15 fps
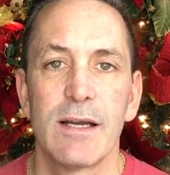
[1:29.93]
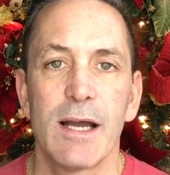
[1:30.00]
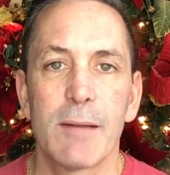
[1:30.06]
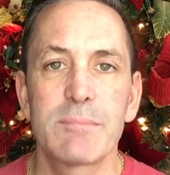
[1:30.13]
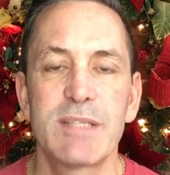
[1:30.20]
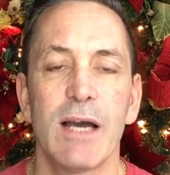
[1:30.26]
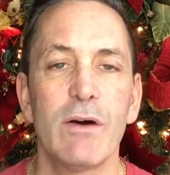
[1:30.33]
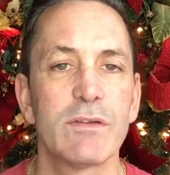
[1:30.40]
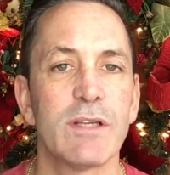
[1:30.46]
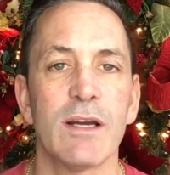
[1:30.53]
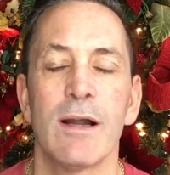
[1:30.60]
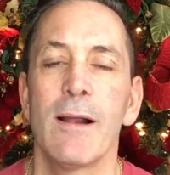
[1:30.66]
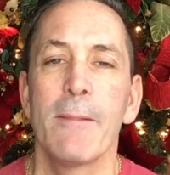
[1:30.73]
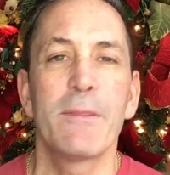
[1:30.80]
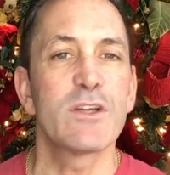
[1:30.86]
I'm telling you,
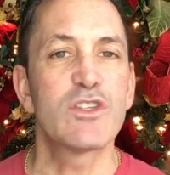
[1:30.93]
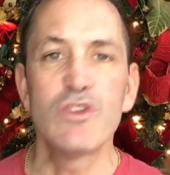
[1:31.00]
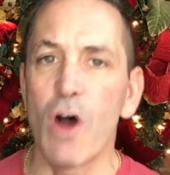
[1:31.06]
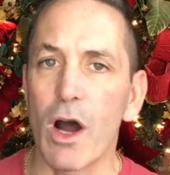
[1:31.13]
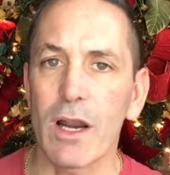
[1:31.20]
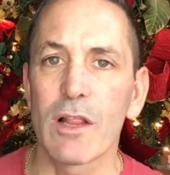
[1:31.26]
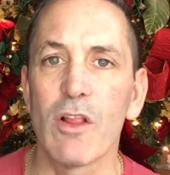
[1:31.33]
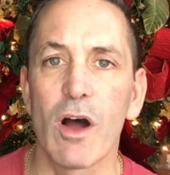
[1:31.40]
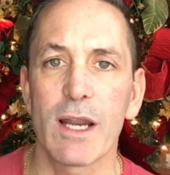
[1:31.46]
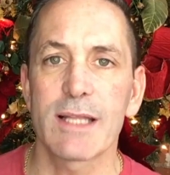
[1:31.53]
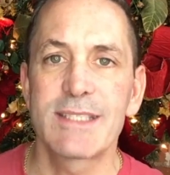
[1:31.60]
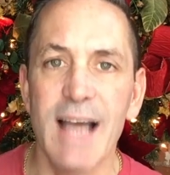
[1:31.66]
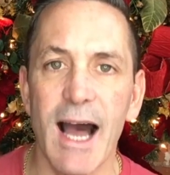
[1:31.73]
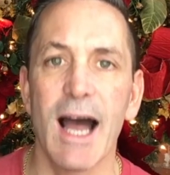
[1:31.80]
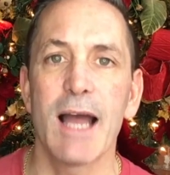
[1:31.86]
there's not a lot of
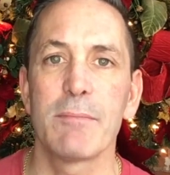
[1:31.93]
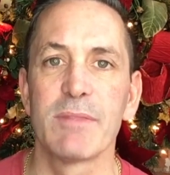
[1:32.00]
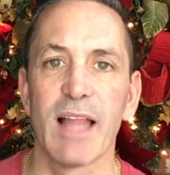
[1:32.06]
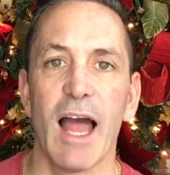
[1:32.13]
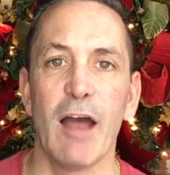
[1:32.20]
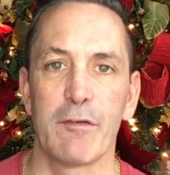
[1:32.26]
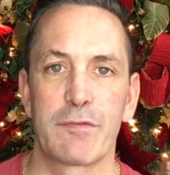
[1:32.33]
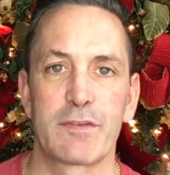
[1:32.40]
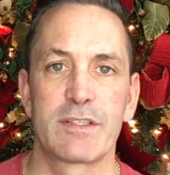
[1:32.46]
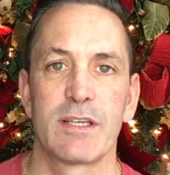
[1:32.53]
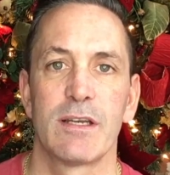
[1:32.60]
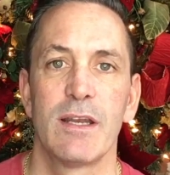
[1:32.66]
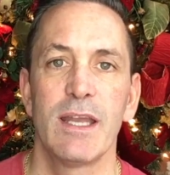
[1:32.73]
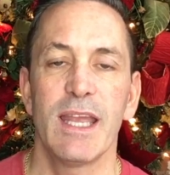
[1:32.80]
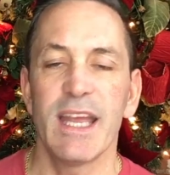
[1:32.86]
time left
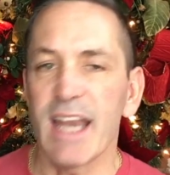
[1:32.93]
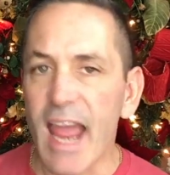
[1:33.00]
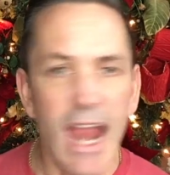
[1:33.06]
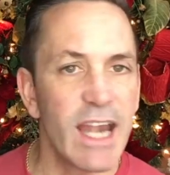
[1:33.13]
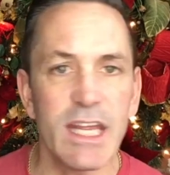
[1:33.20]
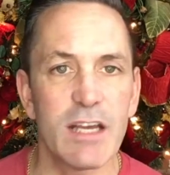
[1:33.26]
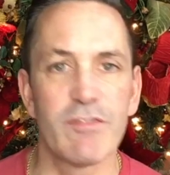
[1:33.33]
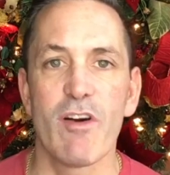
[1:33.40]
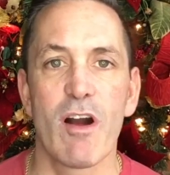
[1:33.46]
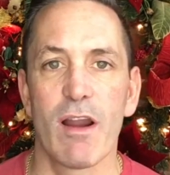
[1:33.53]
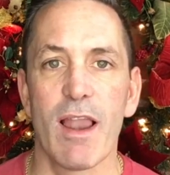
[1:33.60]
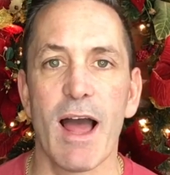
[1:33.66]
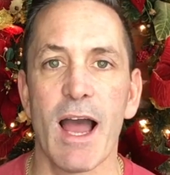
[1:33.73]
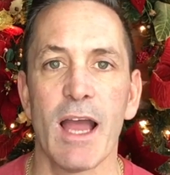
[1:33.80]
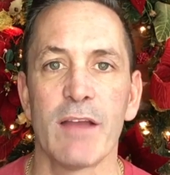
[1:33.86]
in any of our
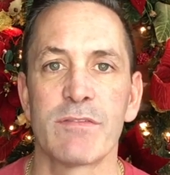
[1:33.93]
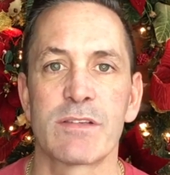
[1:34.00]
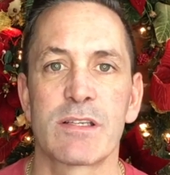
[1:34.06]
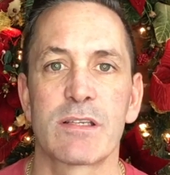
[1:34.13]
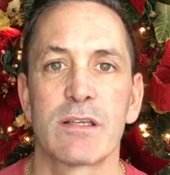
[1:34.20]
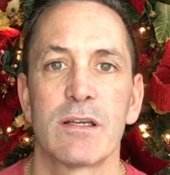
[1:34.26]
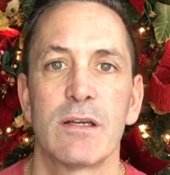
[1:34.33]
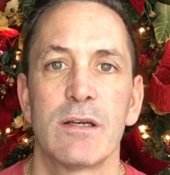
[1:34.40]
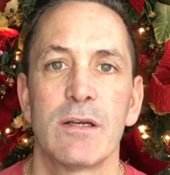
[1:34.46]
lives.